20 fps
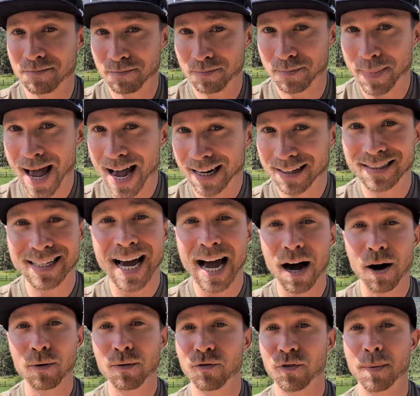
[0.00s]
back
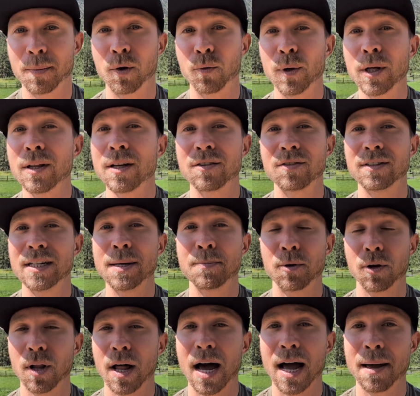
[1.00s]
down from a really steep
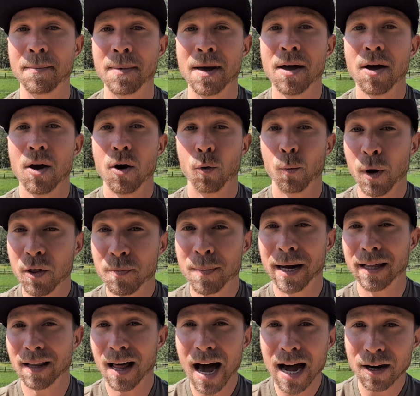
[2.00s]
climb with
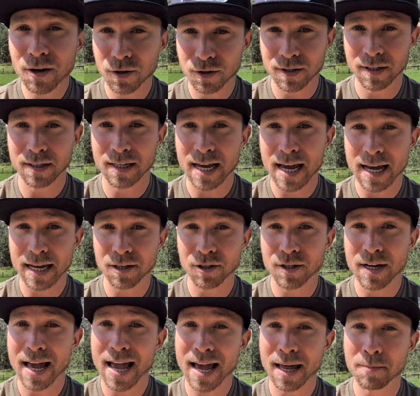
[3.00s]
my lockers
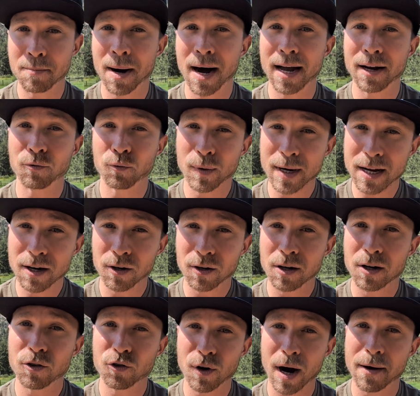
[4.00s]
engaged, and my
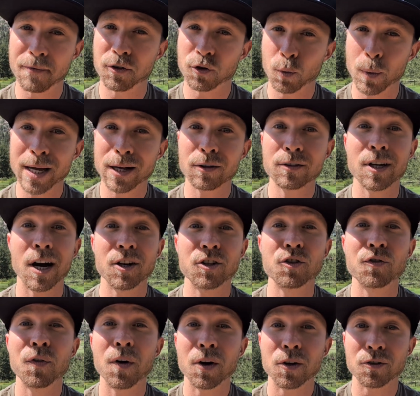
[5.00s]
rear driver's wheel touched
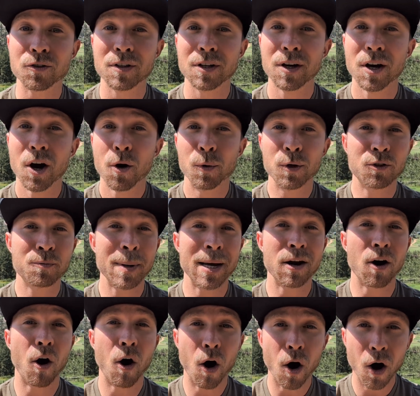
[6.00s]
first, which
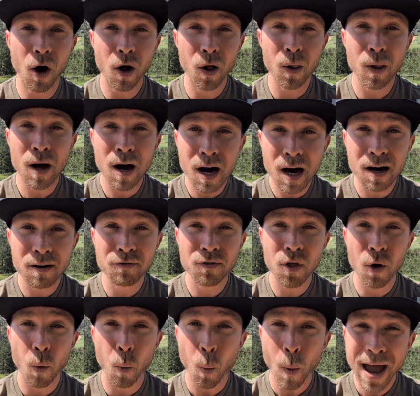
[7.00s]
meant all of
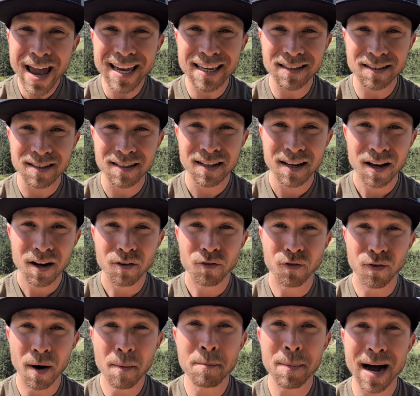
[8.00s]
the weight
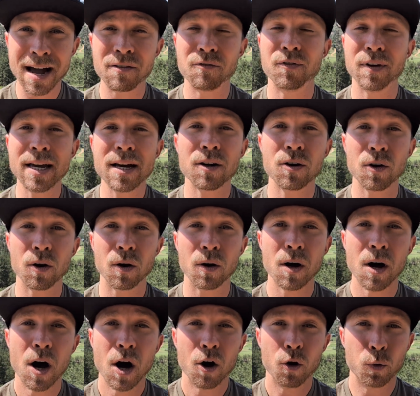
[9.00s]
from my vehicle
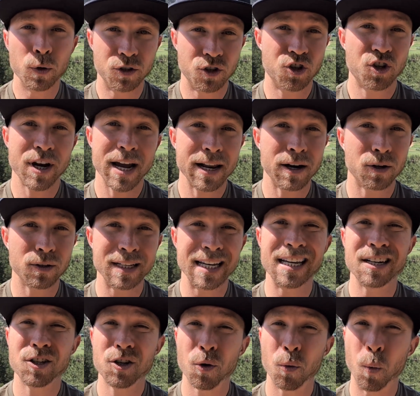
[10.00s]
was channeled
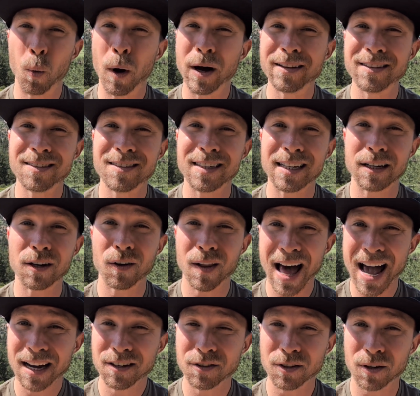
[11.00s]
into one single
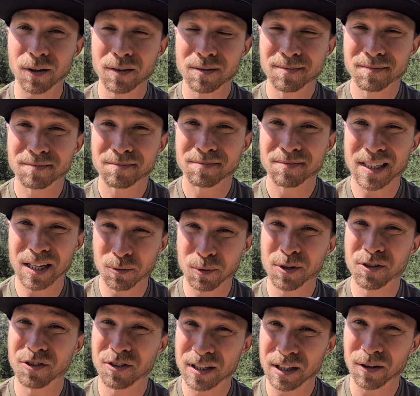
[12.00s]
axle that
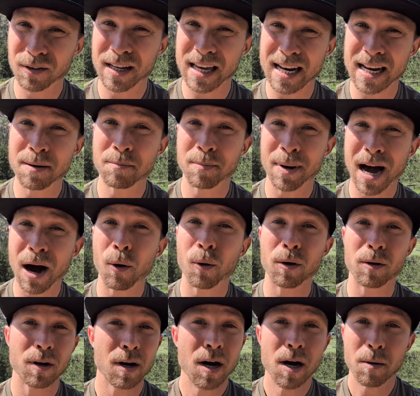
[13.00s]
was still getting
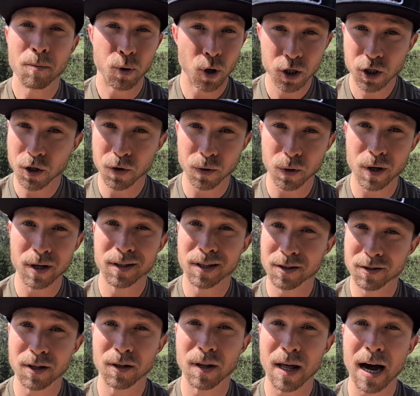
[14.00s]
power pushed through it
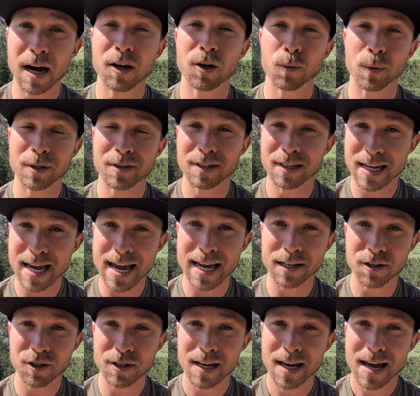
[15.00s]
because the locker was
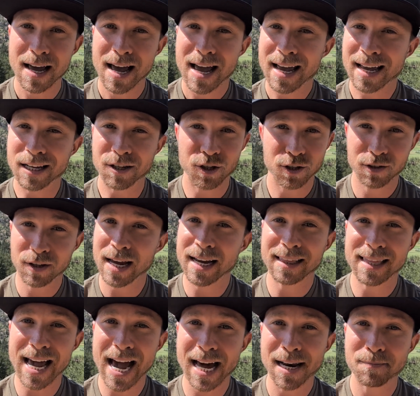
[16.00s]
engaged. And just
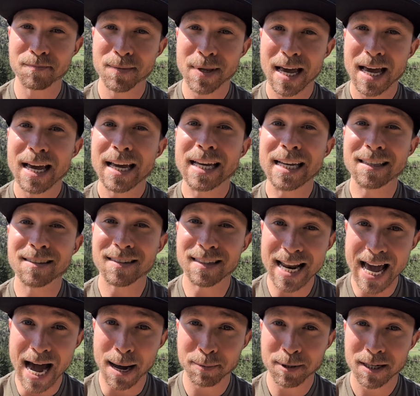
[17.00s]
like that, it
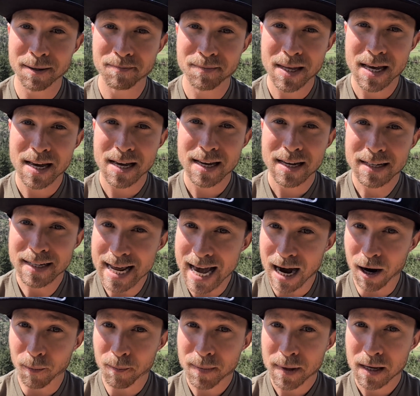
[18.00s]
snapped.
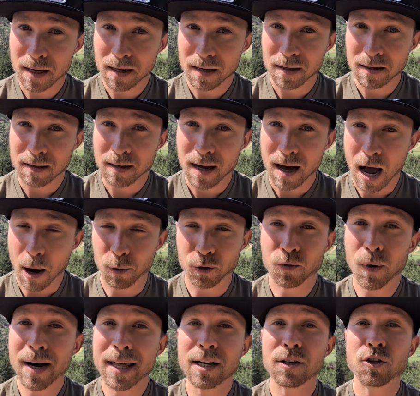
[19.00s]
Now, I was
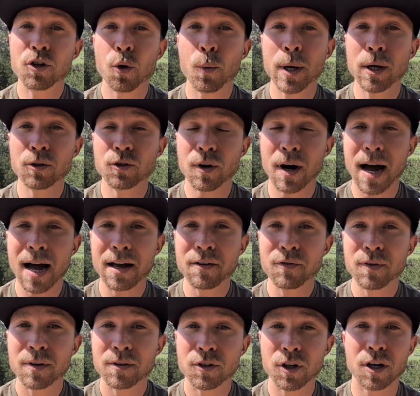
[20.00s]
running in two-wheel
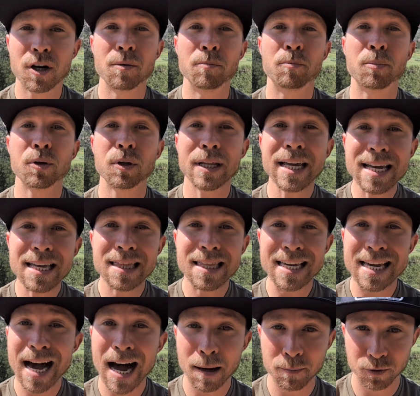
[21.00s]
drive to complete
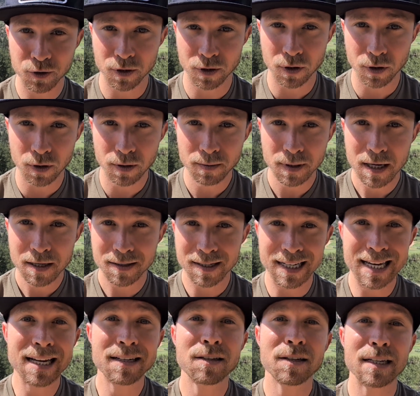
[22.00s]
the obstacle to
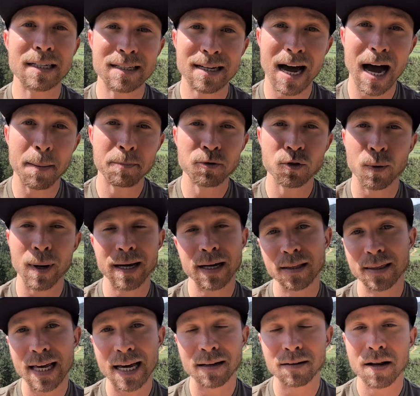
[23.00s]
get to the top so I
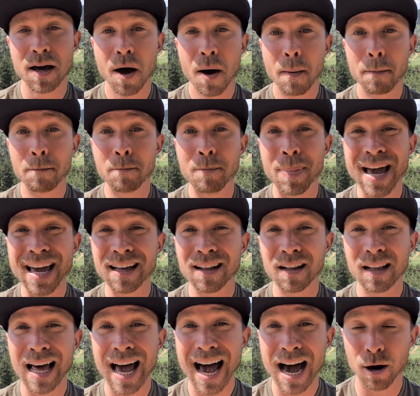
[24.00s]
could then
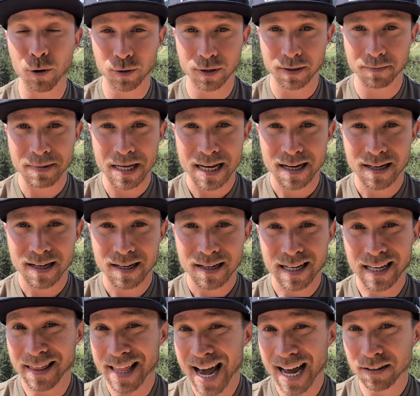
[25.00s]
bail out.
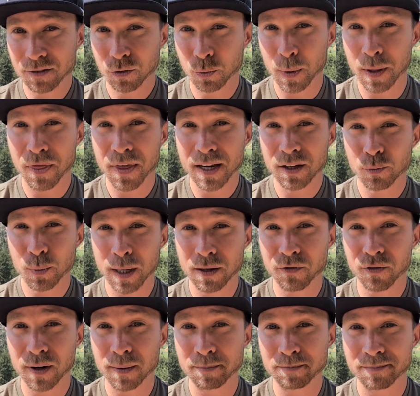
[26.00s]
And that's when things went
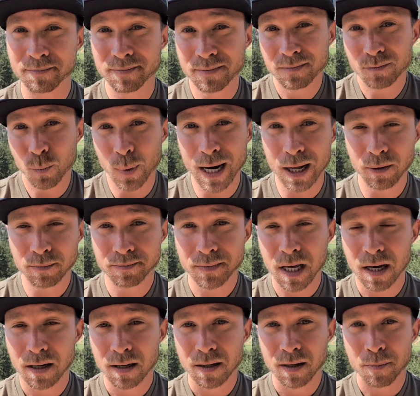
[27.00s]
from, well,
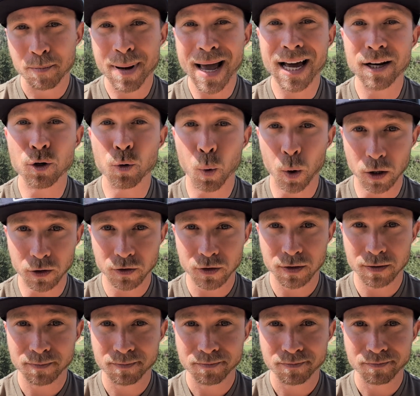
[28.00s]
bad to
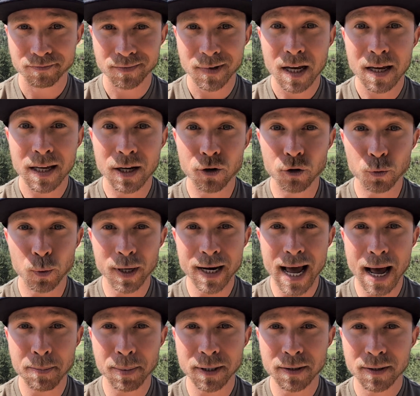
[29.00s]
worse. Here's what
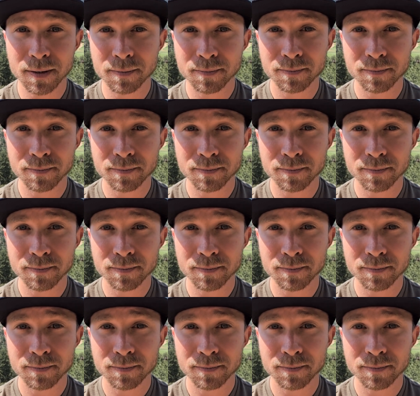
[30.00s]
happened.